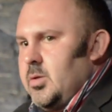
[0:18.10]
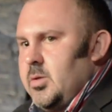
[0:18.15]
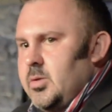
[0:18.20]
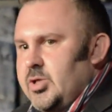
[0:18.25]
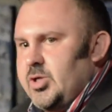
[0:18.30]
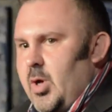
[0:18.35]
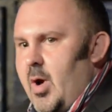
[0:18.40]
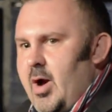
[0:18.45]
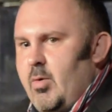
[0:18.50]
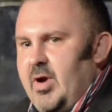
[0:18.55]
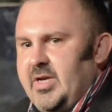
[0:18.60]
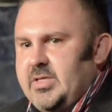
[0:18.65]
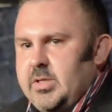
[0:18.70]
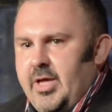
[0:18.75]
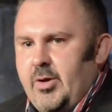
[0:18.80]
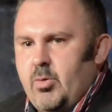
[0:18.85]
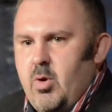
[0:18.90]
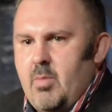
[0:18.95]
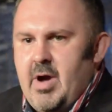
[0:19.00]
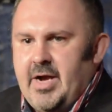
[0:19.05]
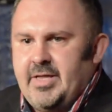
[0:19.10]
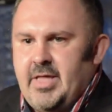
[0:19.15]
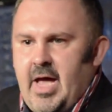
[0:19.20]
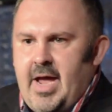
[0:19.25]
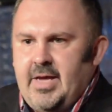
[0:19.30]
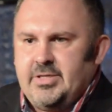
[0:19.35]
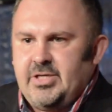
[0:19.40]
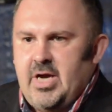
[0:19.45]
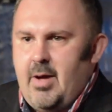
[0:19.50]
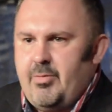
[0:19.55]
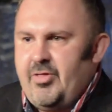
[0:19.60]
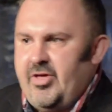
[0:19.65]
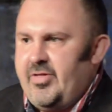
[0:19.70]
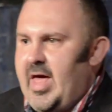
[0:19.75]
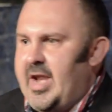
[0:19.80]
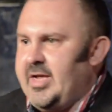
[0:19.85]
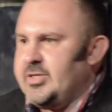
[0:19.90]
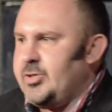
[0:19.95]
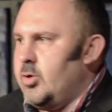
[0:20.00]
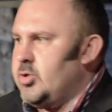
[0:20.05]
So I recently quit my day job. I think
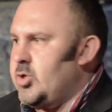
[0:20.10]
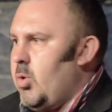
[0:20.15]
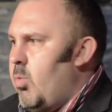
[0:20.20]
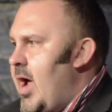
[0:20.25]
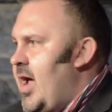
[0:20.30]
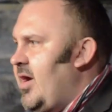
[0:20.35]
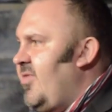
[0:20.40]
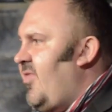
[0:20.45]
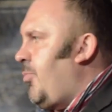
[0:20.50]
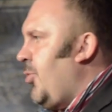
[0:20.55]
that deserves a round of